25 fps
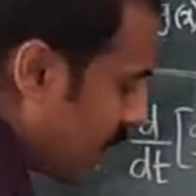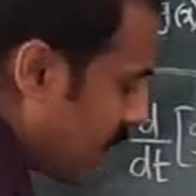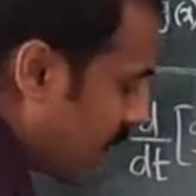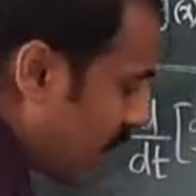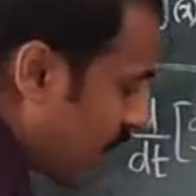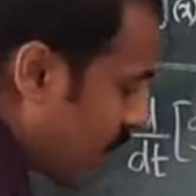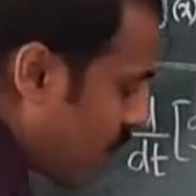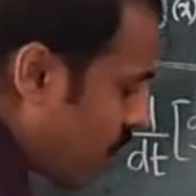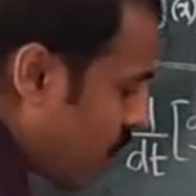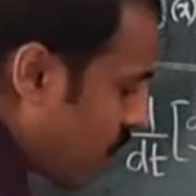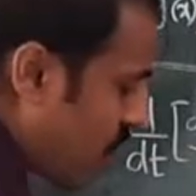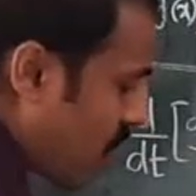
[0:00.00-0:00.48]

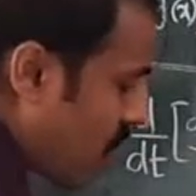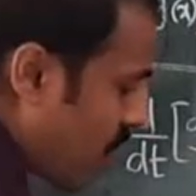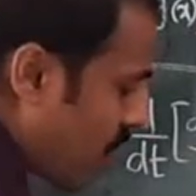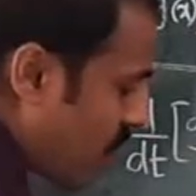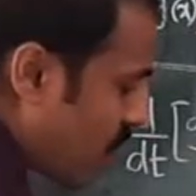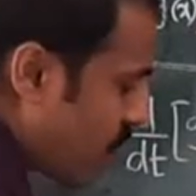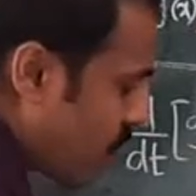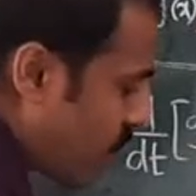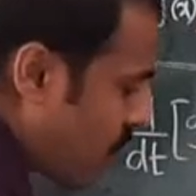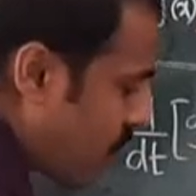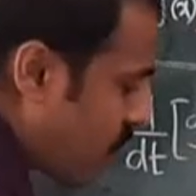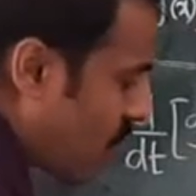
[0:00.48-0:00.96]
f
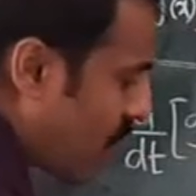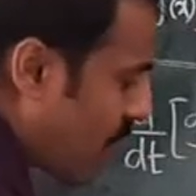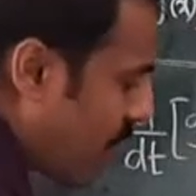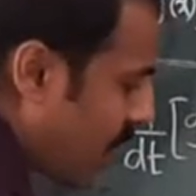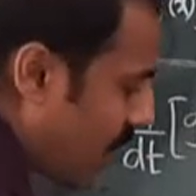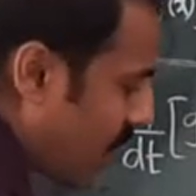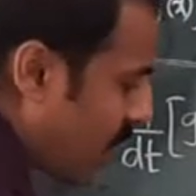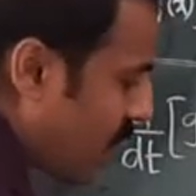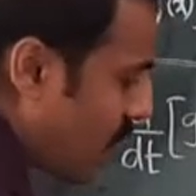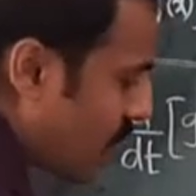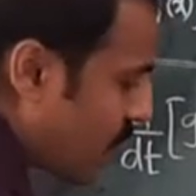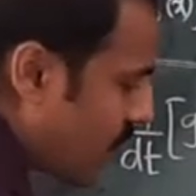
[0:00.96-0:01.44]
of
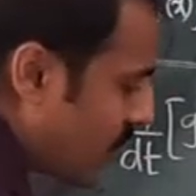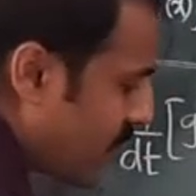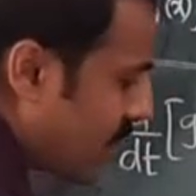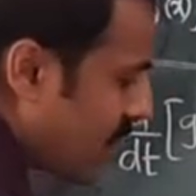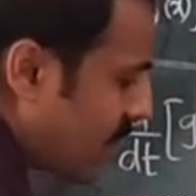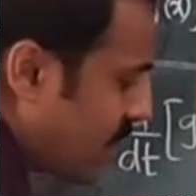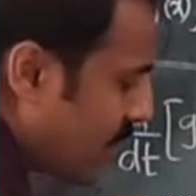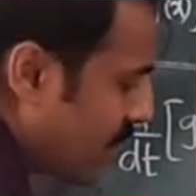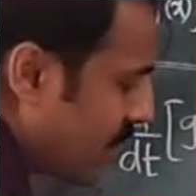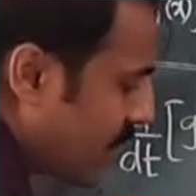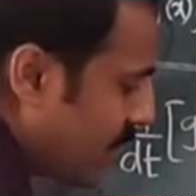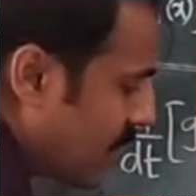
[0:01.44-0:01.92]
phi of t
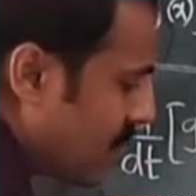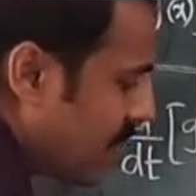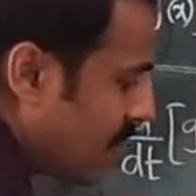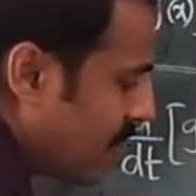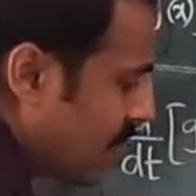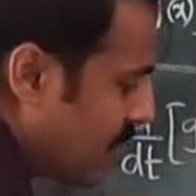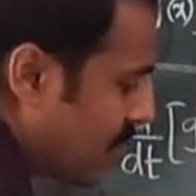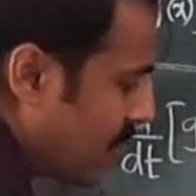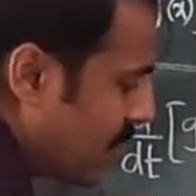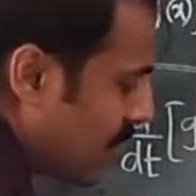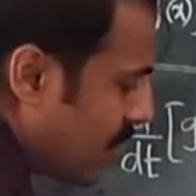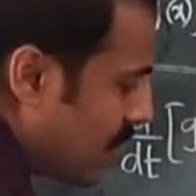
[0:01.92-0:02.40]

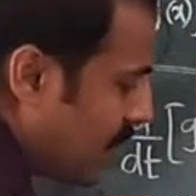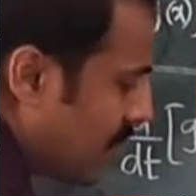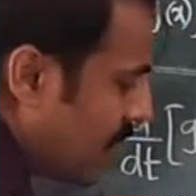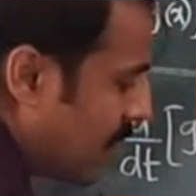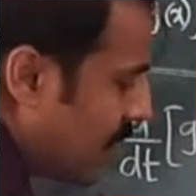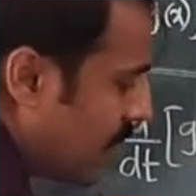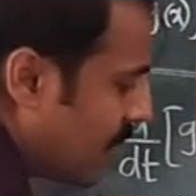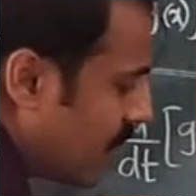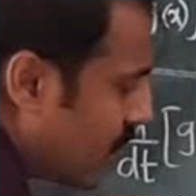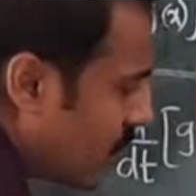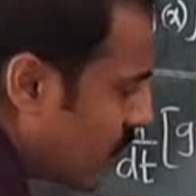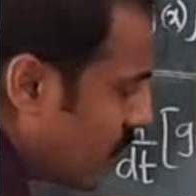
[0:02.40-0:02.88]

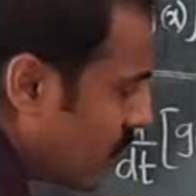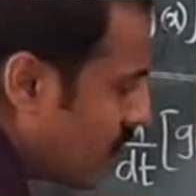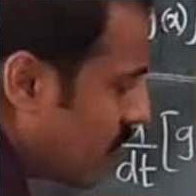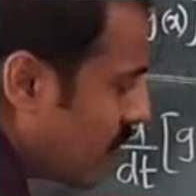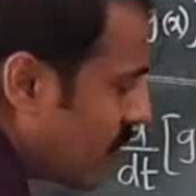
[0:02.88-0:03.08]
into